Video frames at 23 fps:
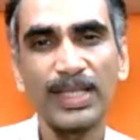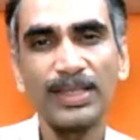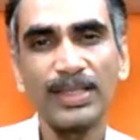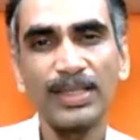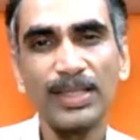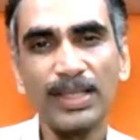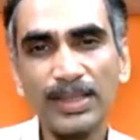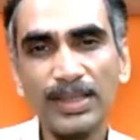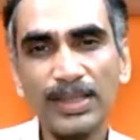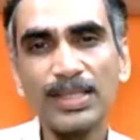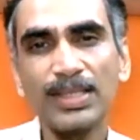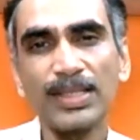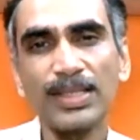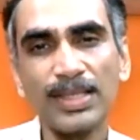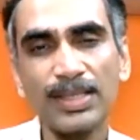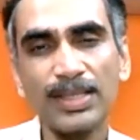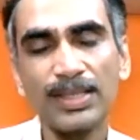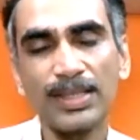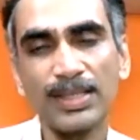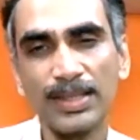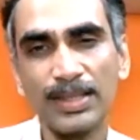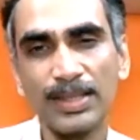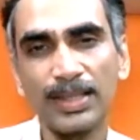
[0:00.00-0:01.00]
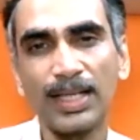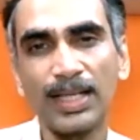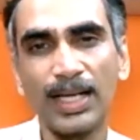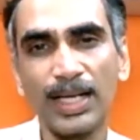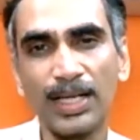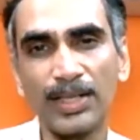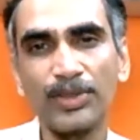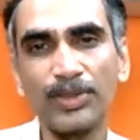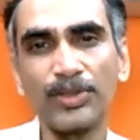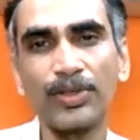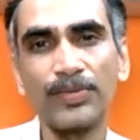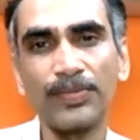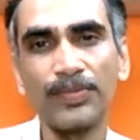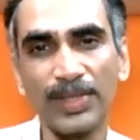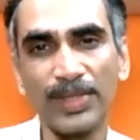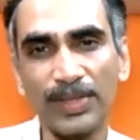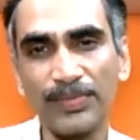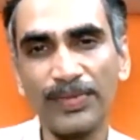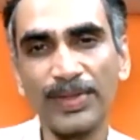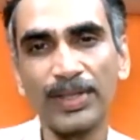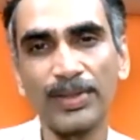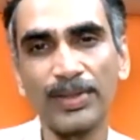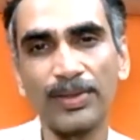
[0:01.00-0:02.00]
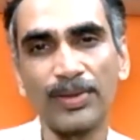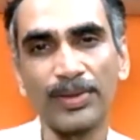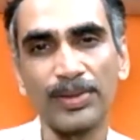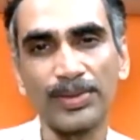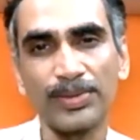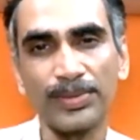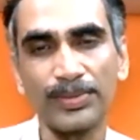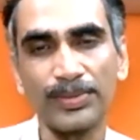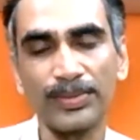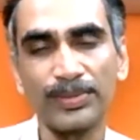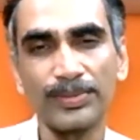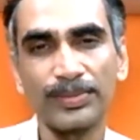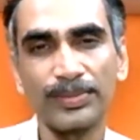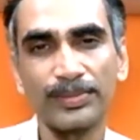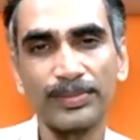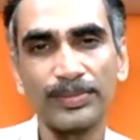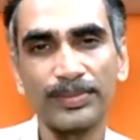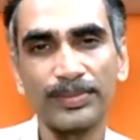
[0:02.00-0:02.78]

And I think this is the art of living also.